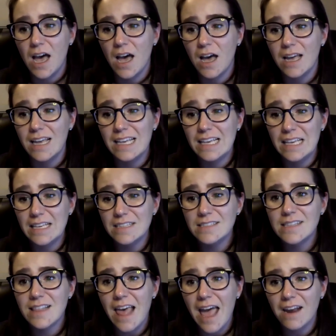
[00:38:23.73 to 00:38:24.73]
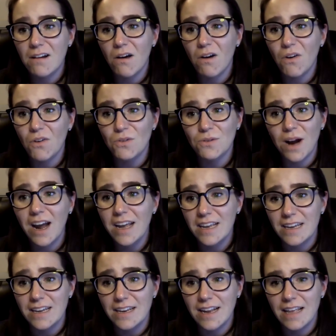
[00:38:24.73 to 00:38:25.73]
Uh, is that all
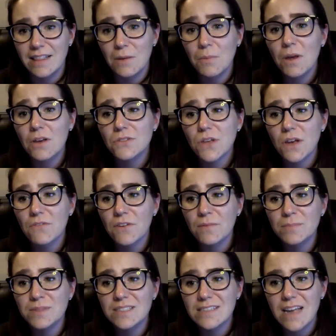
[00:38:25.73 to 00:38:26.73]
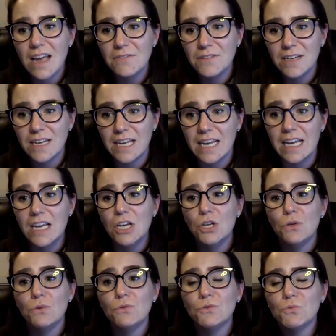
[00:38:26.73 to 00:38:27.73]
right? And then we also have from Stephanie,
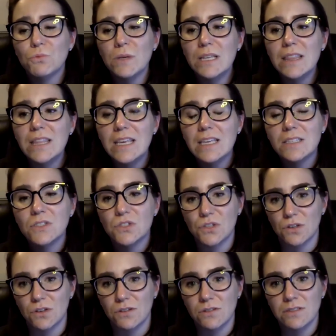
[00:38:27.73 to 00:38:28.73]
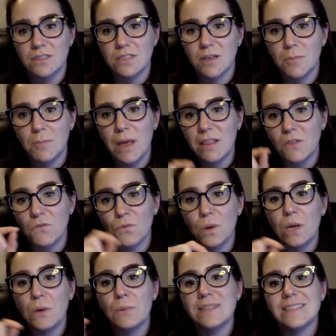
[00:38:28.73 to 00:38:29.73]
who's really concerned about the
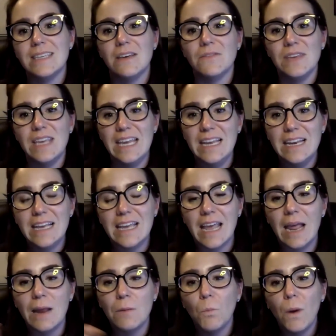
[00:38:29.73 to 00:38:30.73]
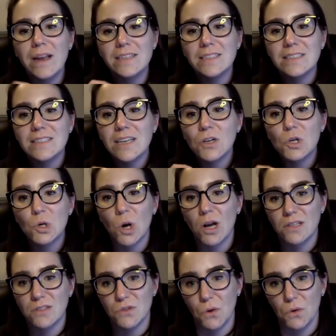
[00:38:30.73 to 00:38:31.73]
frequency of eating and when does it
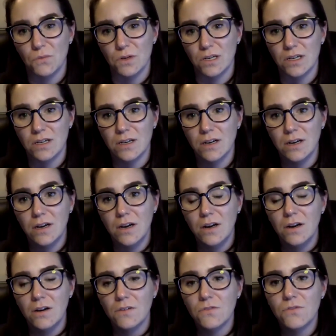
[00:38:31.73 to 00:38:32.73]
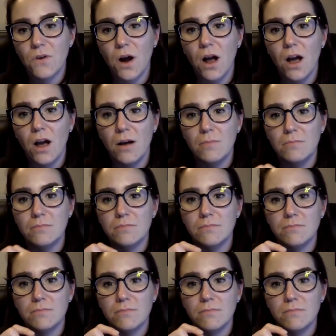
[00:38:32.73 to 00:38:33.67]
cross over from